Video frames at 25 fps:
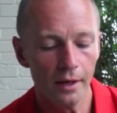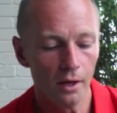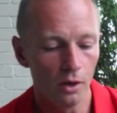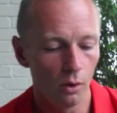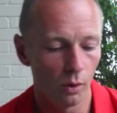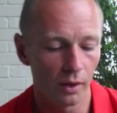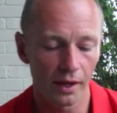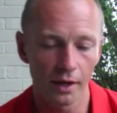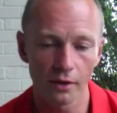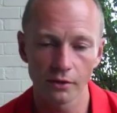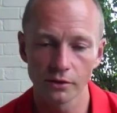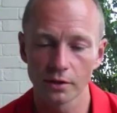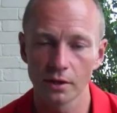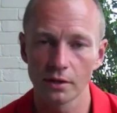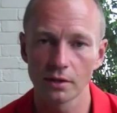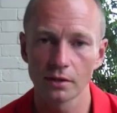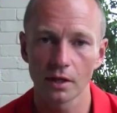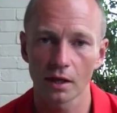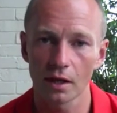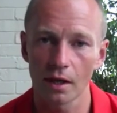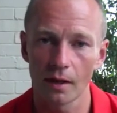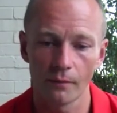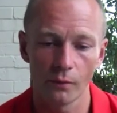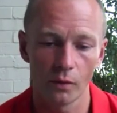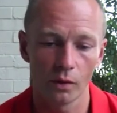What else does
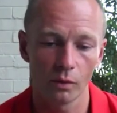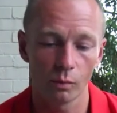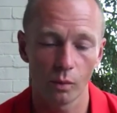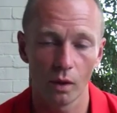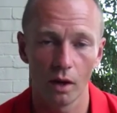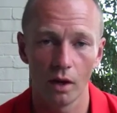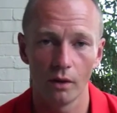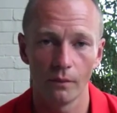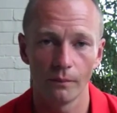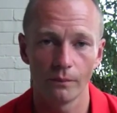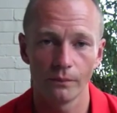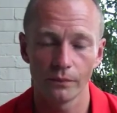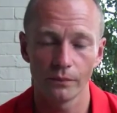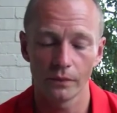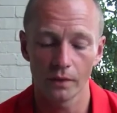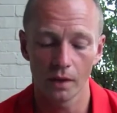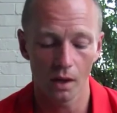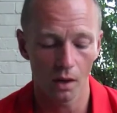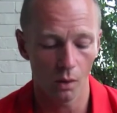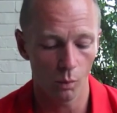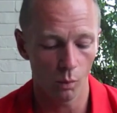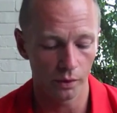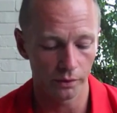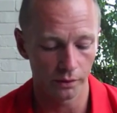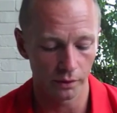it come with? Well,
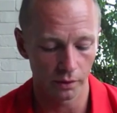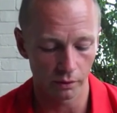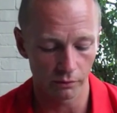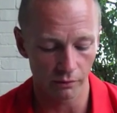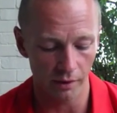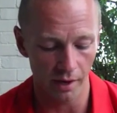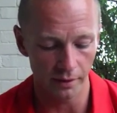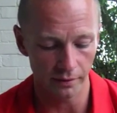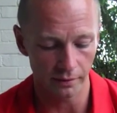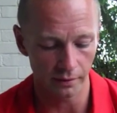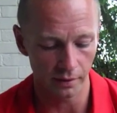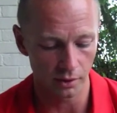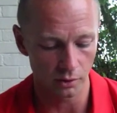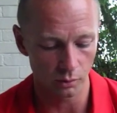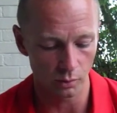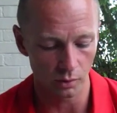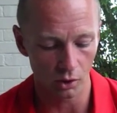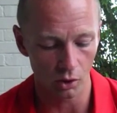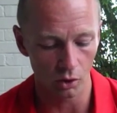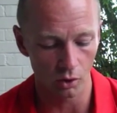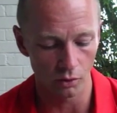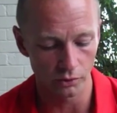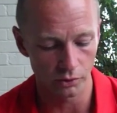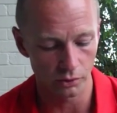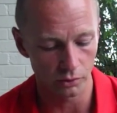one of the great things with
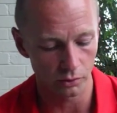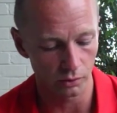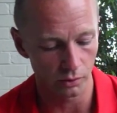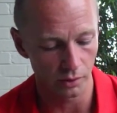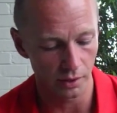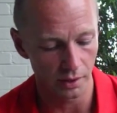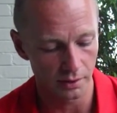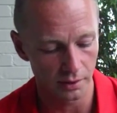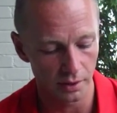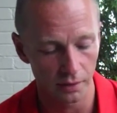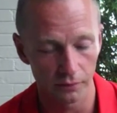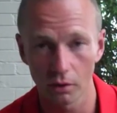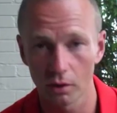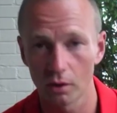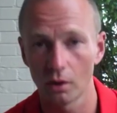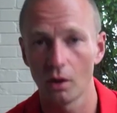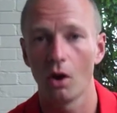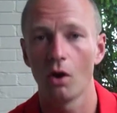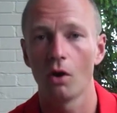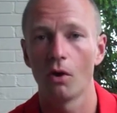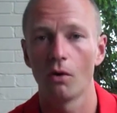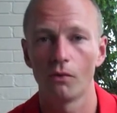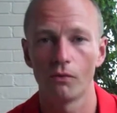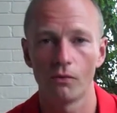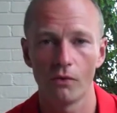Contour is they've got a
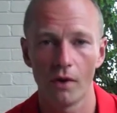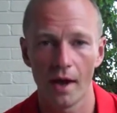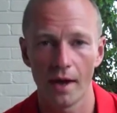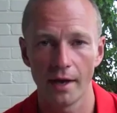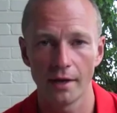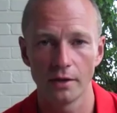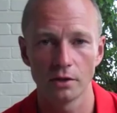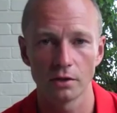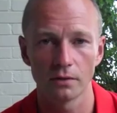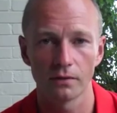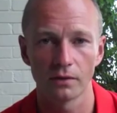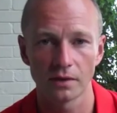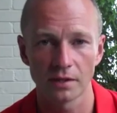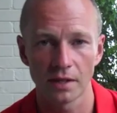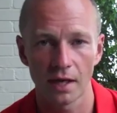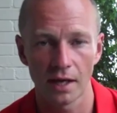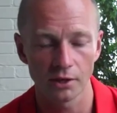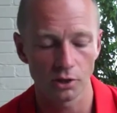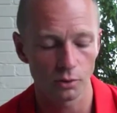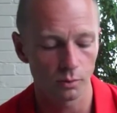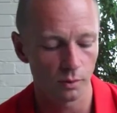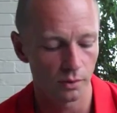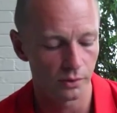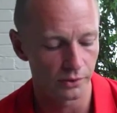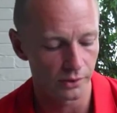whole range of
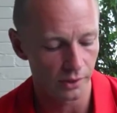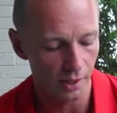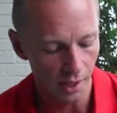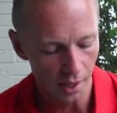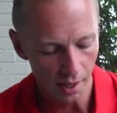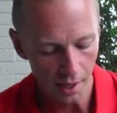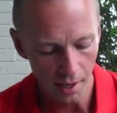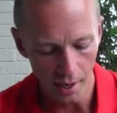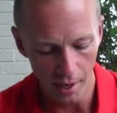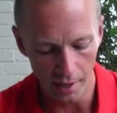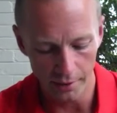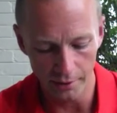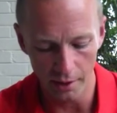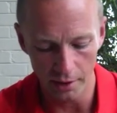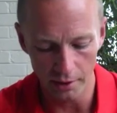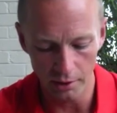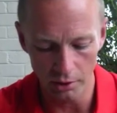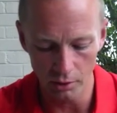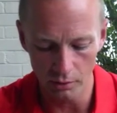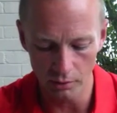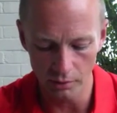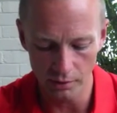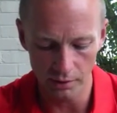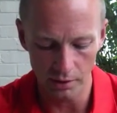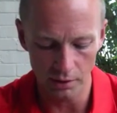attachments, and they
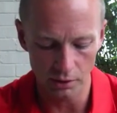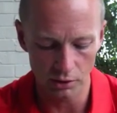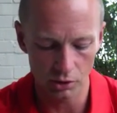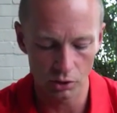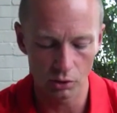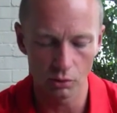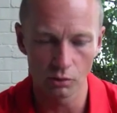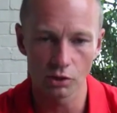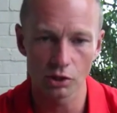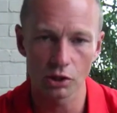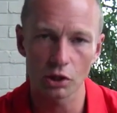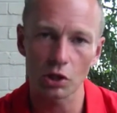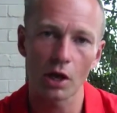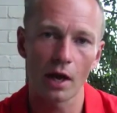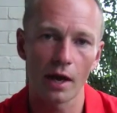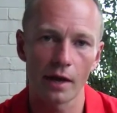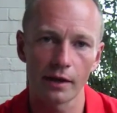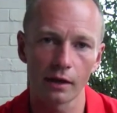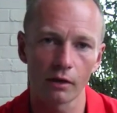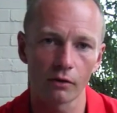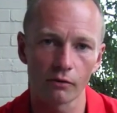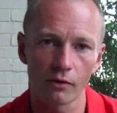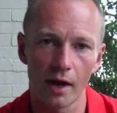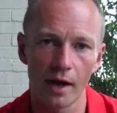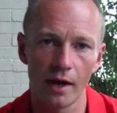use these 2
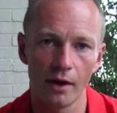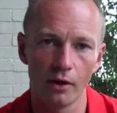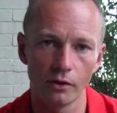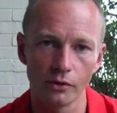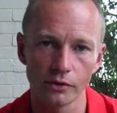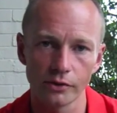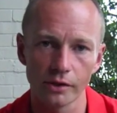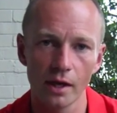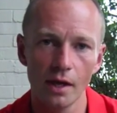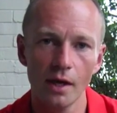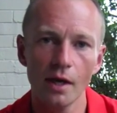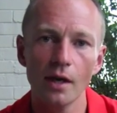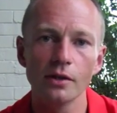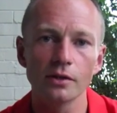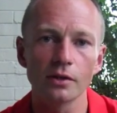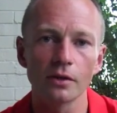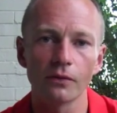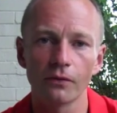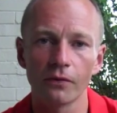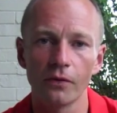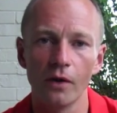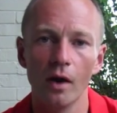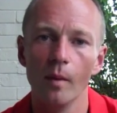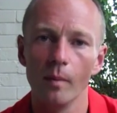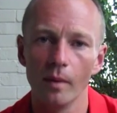sliding rails to
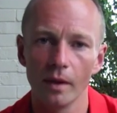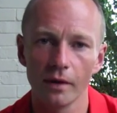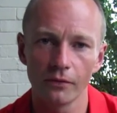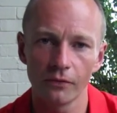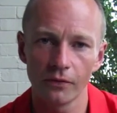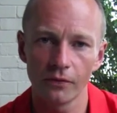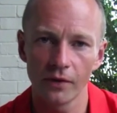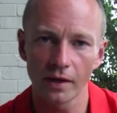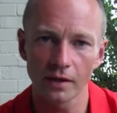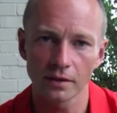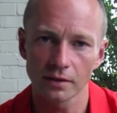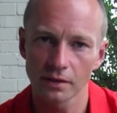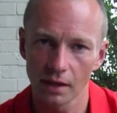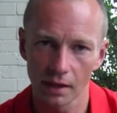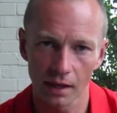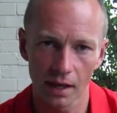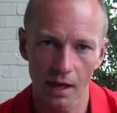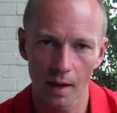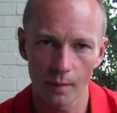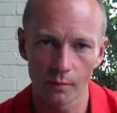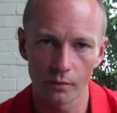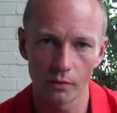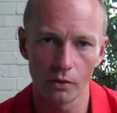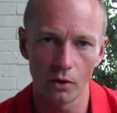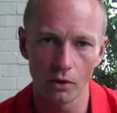firmly fix the
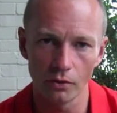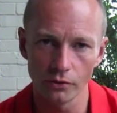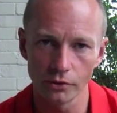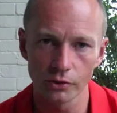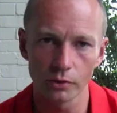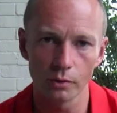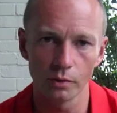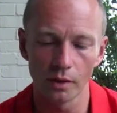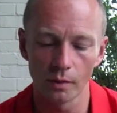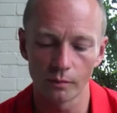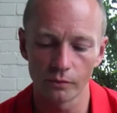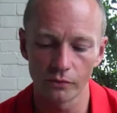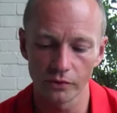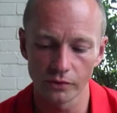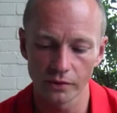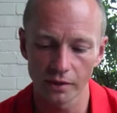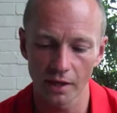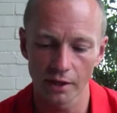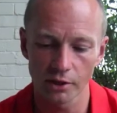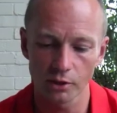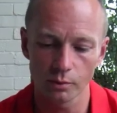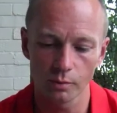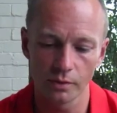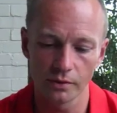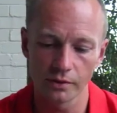camera onto a number of
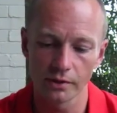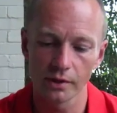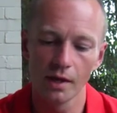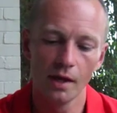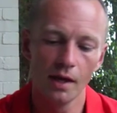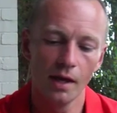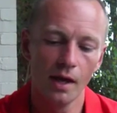attachments.